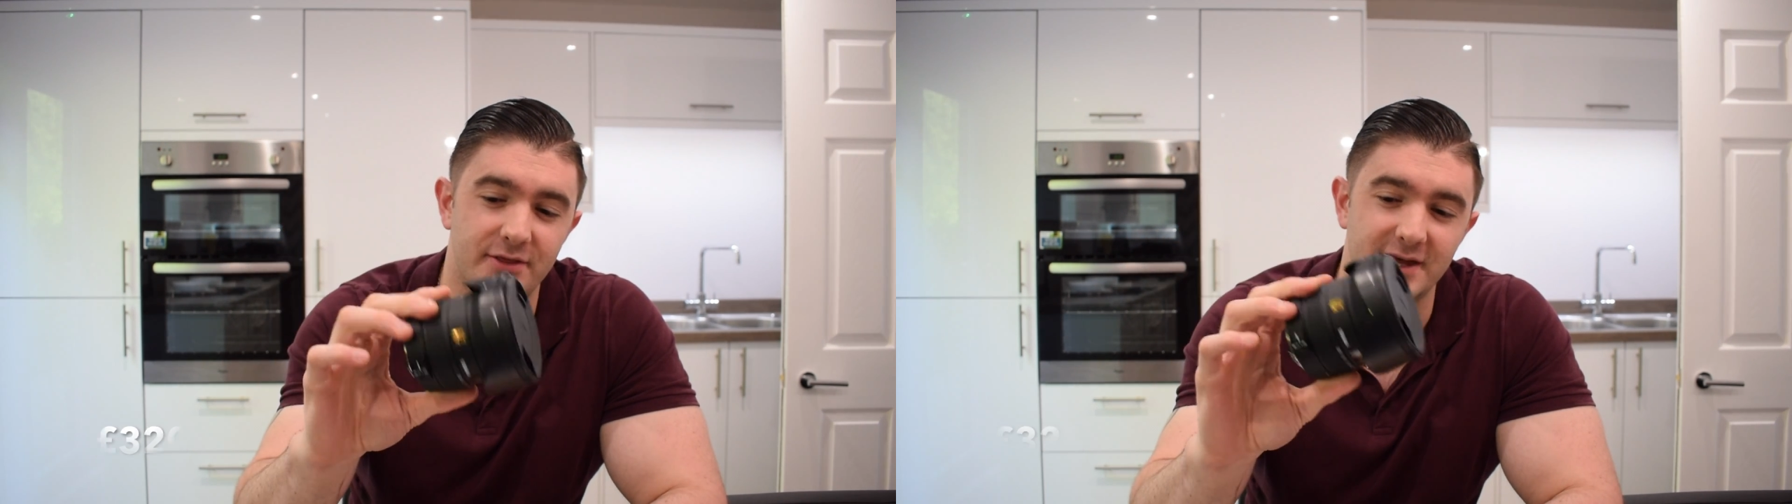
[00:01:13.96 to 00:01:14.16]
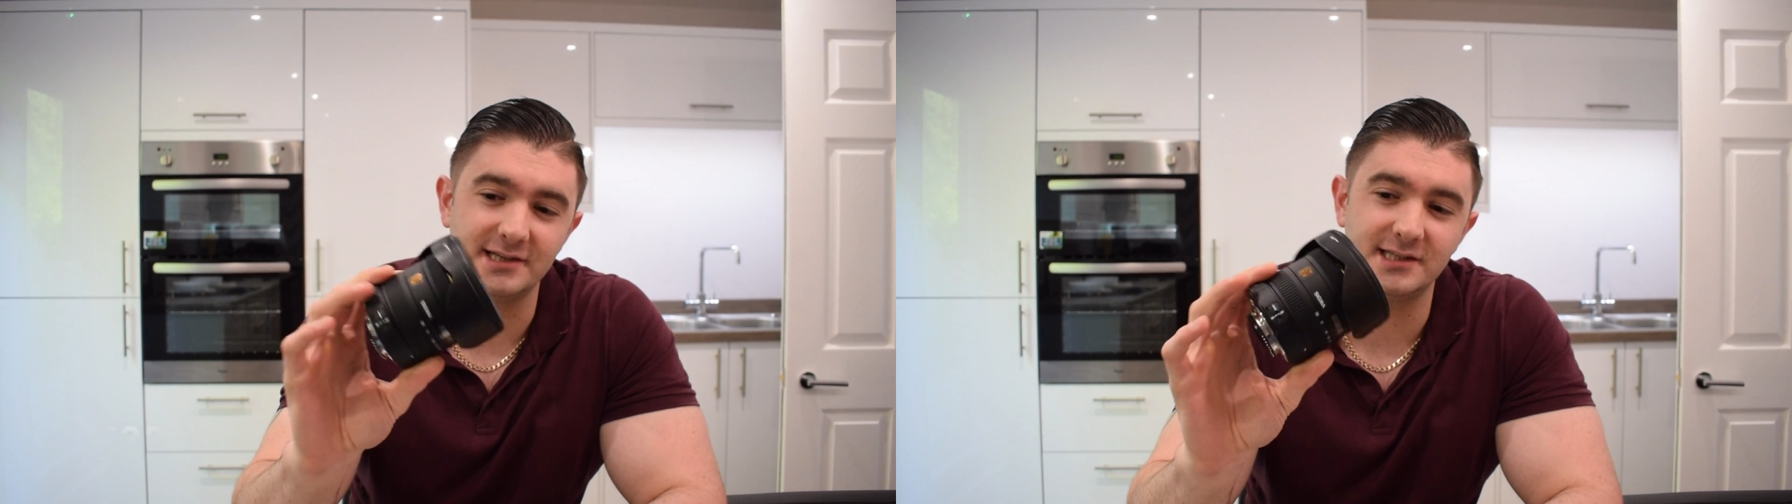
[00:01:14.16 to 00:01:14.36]

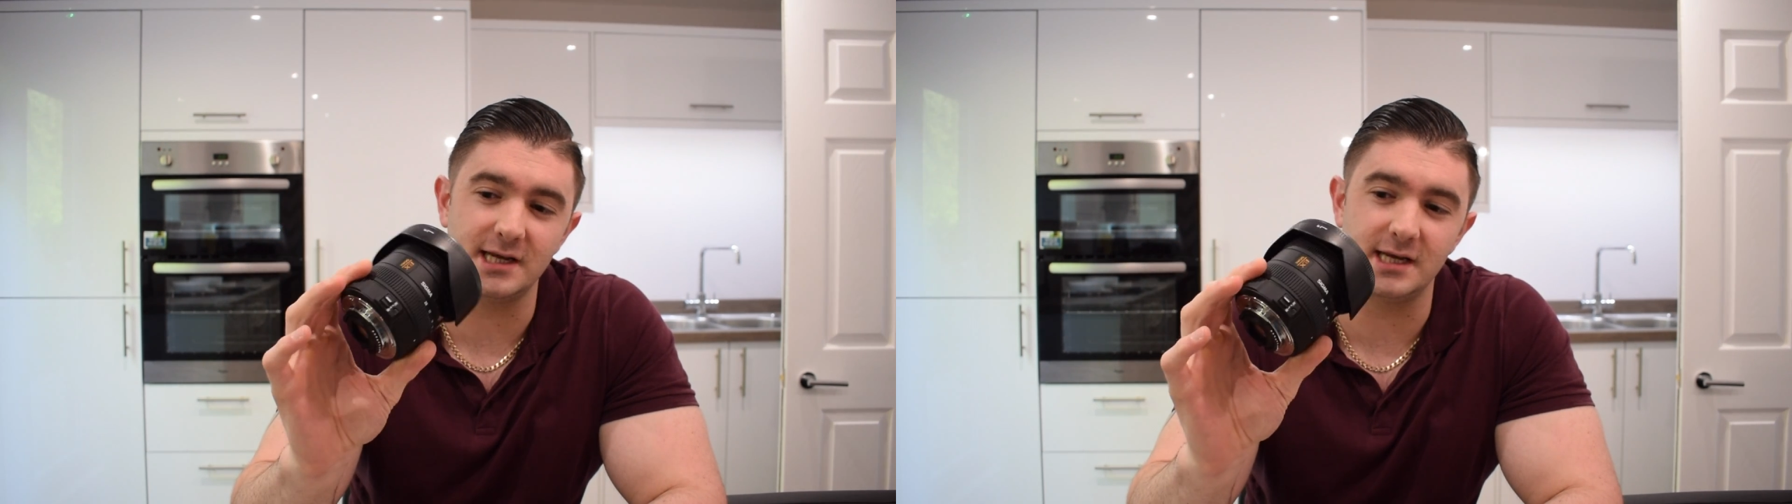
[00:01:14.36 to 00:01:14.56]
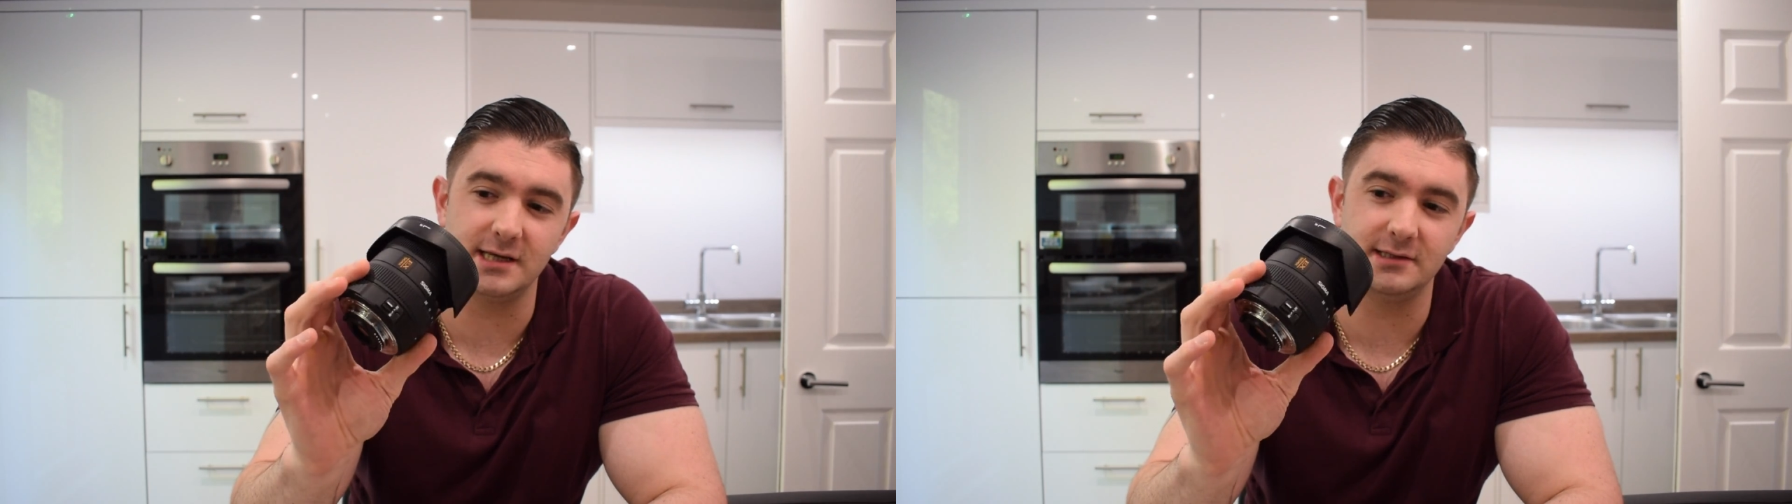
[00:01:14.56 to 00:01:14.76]

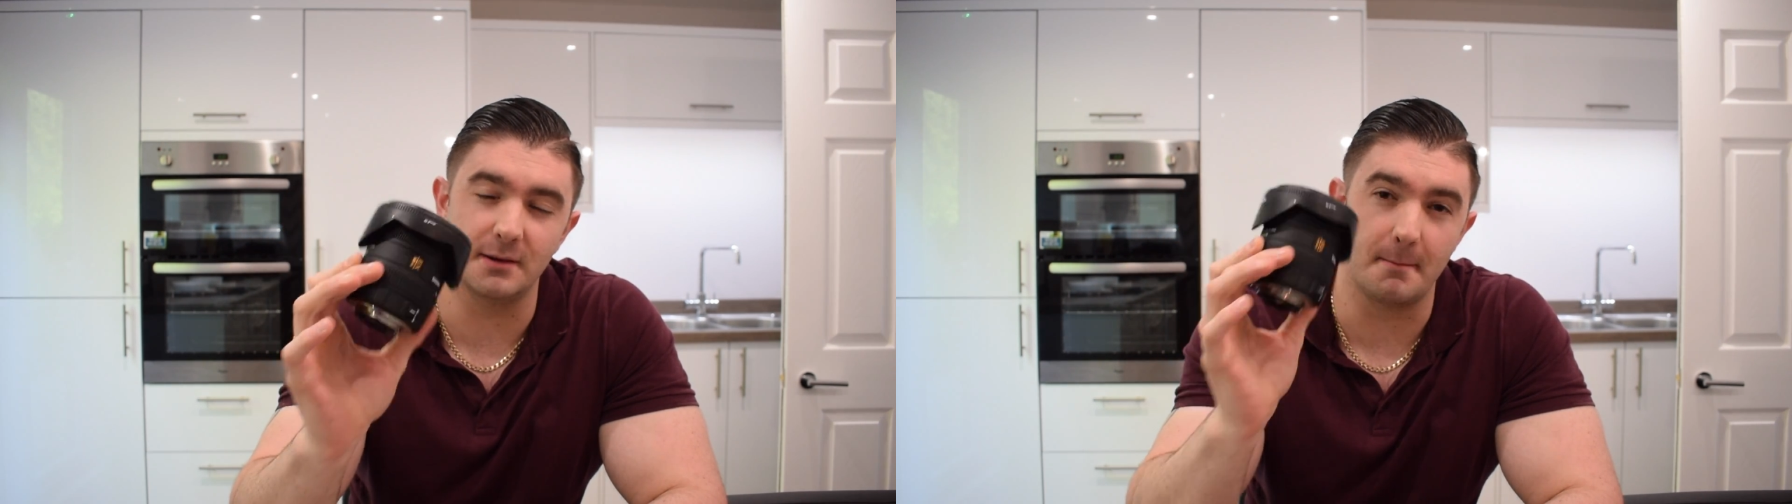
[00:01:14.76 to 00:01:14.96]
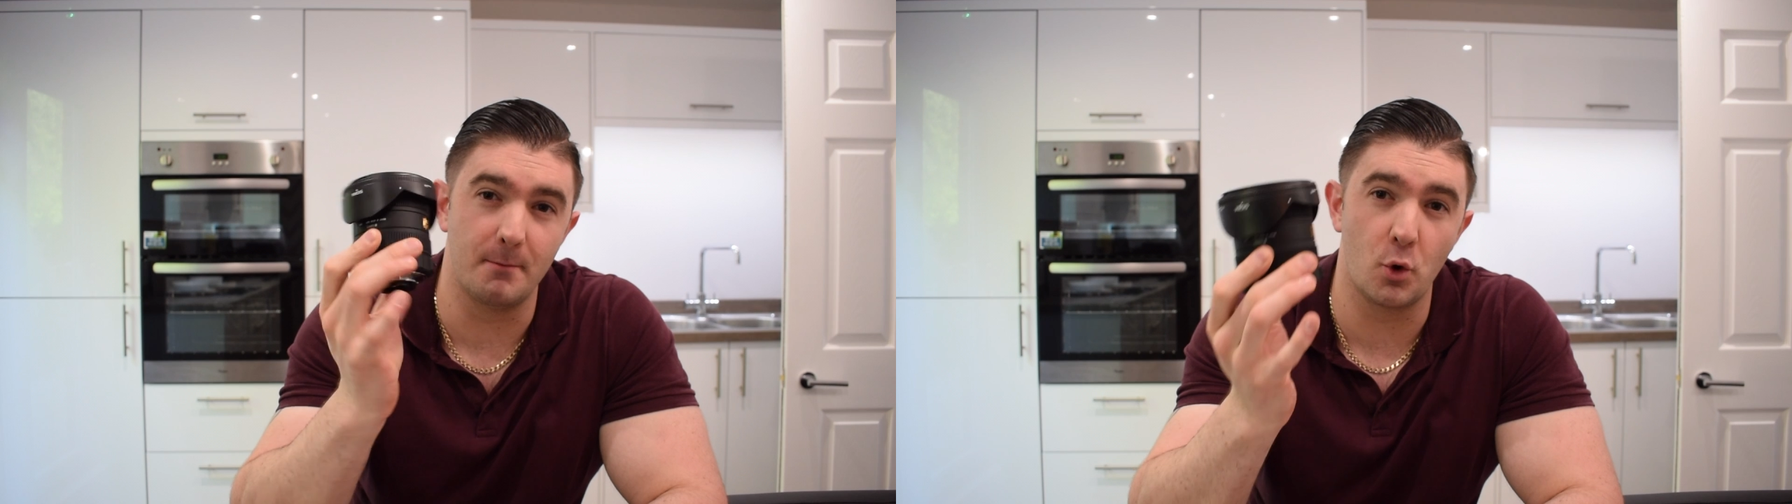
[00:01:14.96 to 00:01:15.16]
this
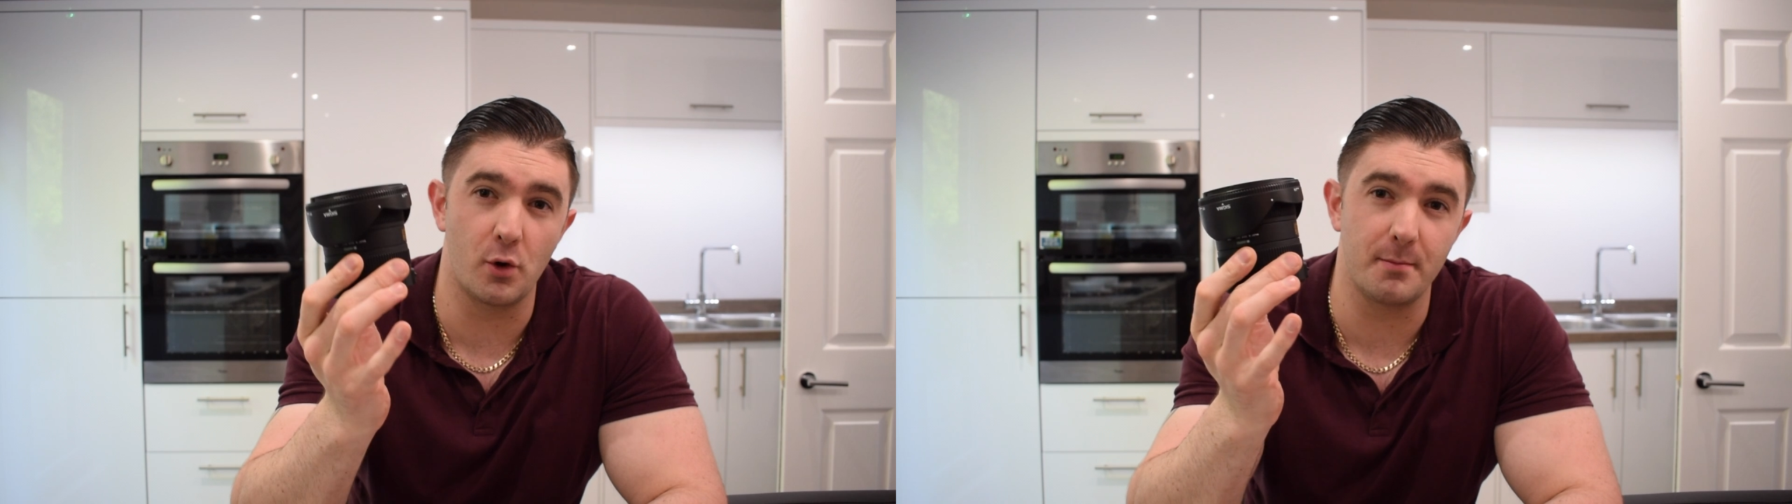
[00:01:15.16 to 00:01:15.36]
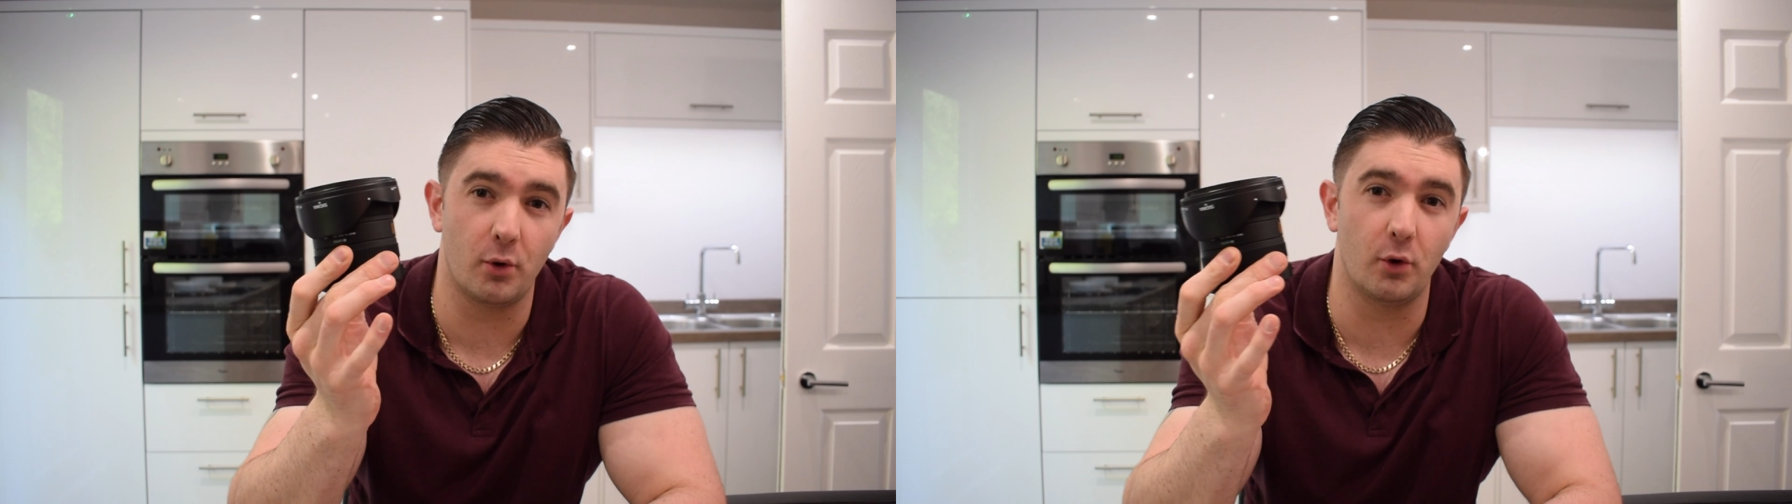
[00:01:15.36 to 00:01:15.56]
is
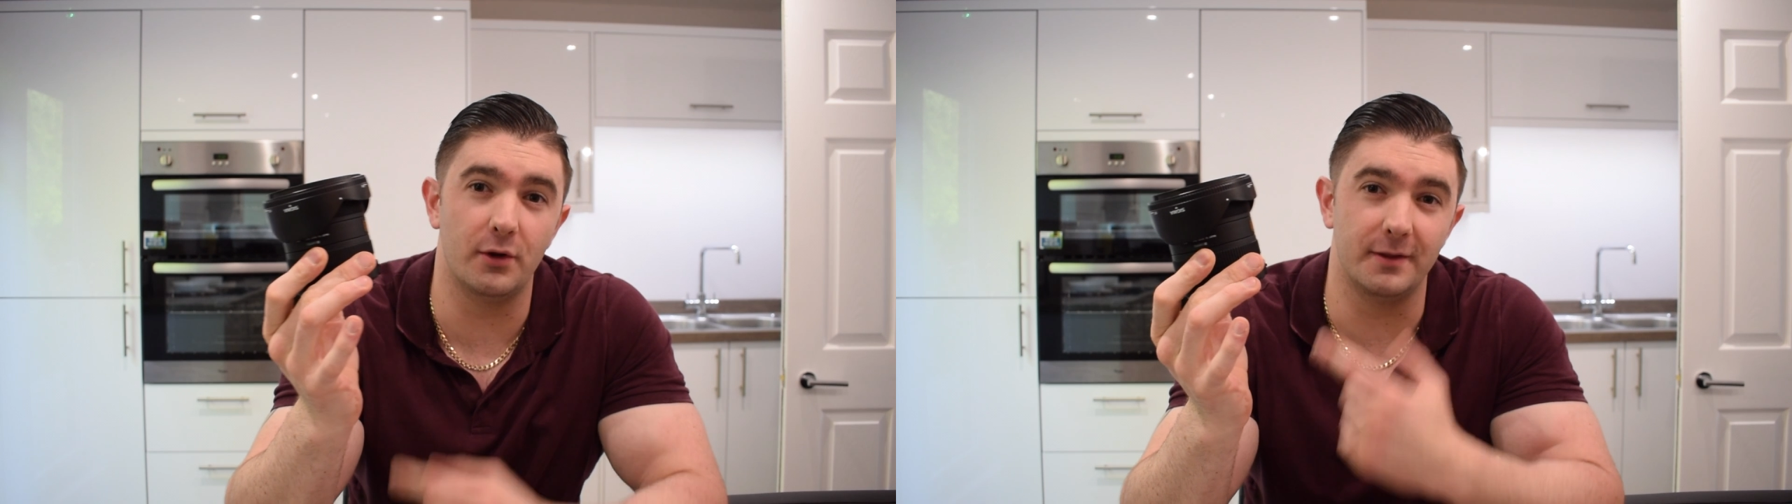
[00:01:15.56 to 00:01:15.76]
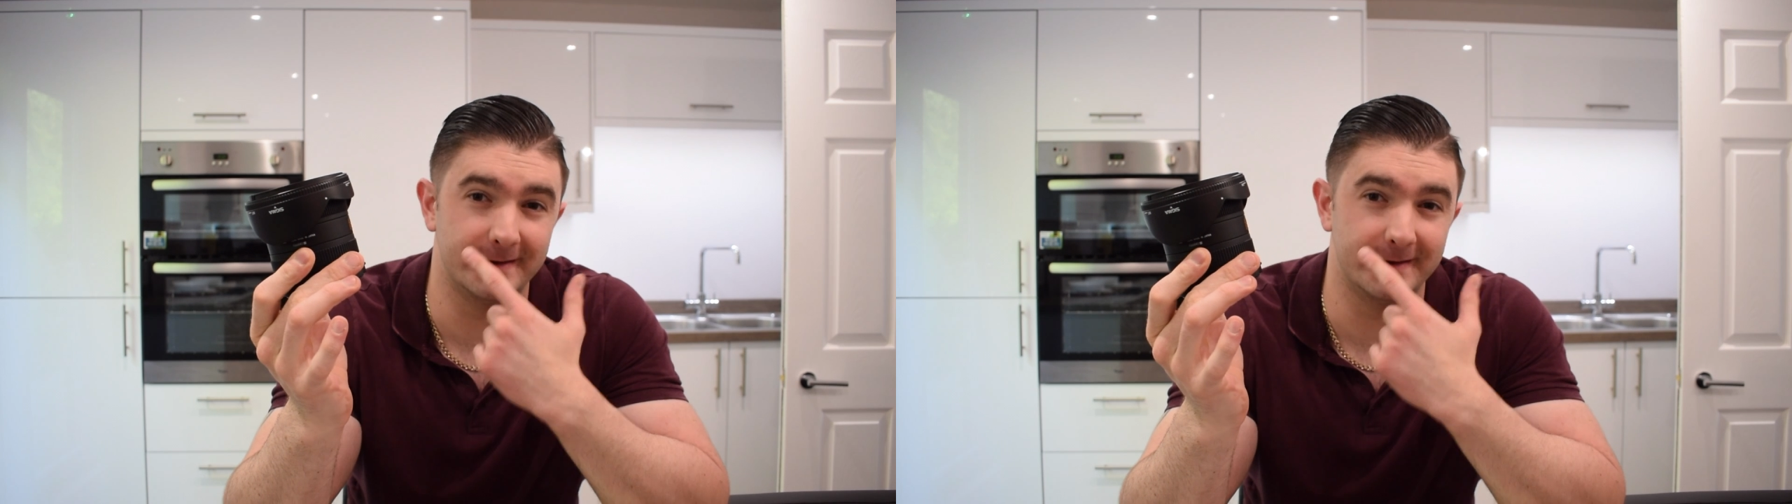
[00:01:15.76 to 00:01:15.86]
more important